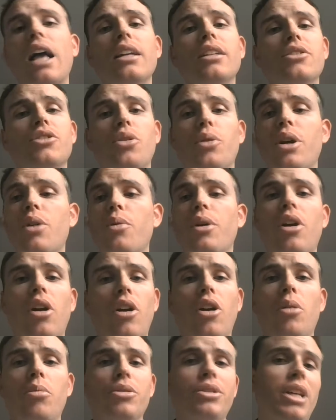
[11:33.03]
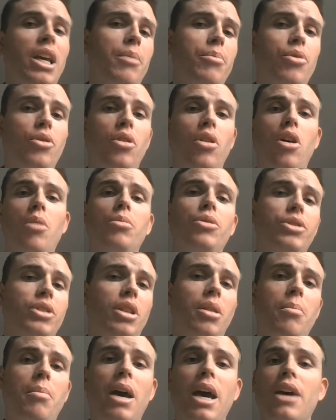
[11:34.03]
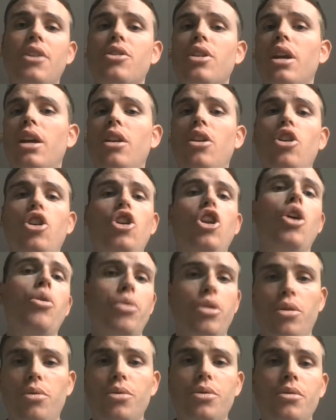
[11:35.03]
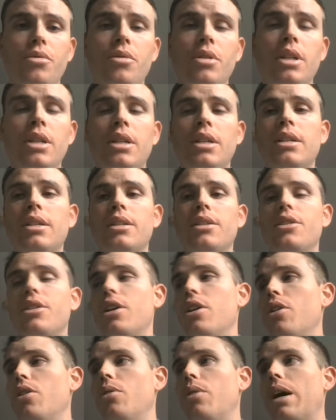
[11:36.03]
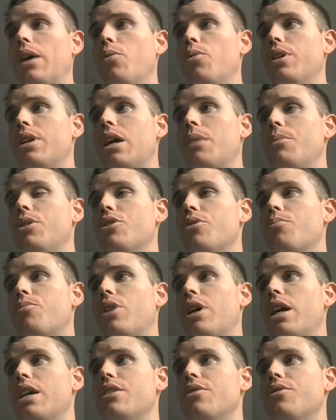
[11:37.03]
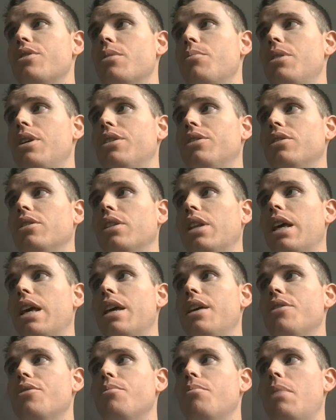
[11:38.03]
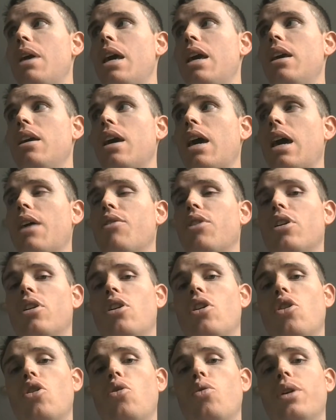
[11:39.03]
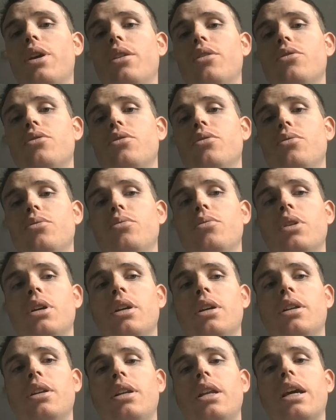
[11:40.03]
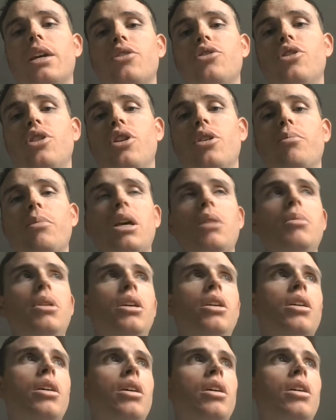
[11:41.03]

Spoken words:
So here we are, almost April, almost at the bash, and no news. So I would not be surprised if some of these delays may have it go into next year. Maybe